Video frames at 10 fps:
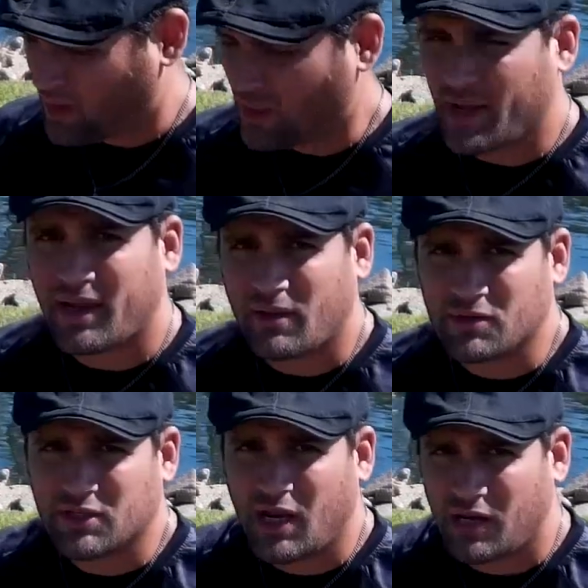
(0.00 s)
like I
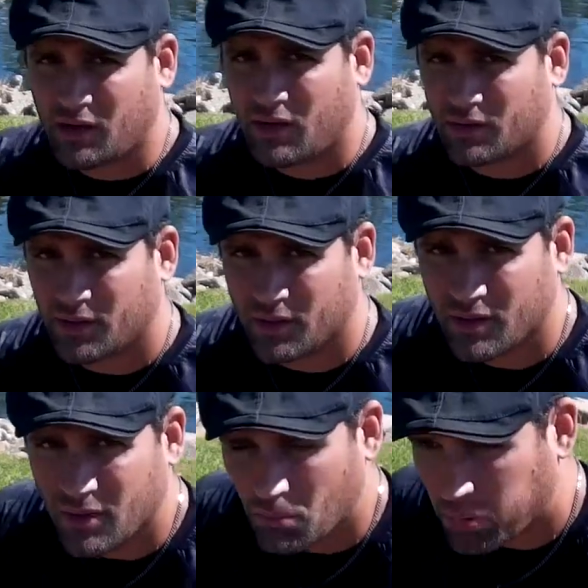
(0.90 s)
was stating earlier,
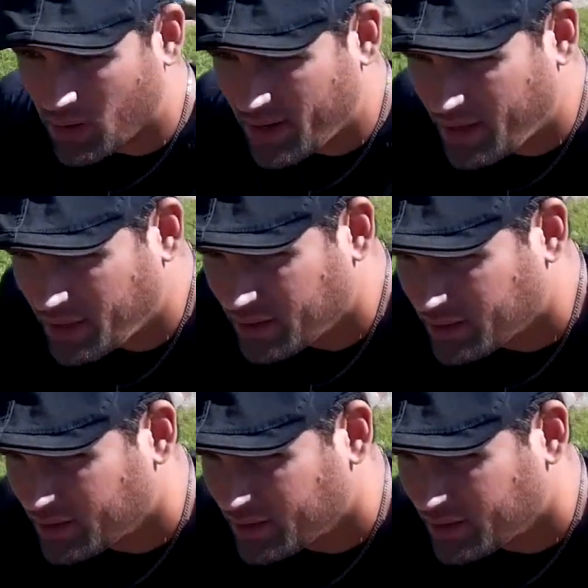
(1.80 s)
braid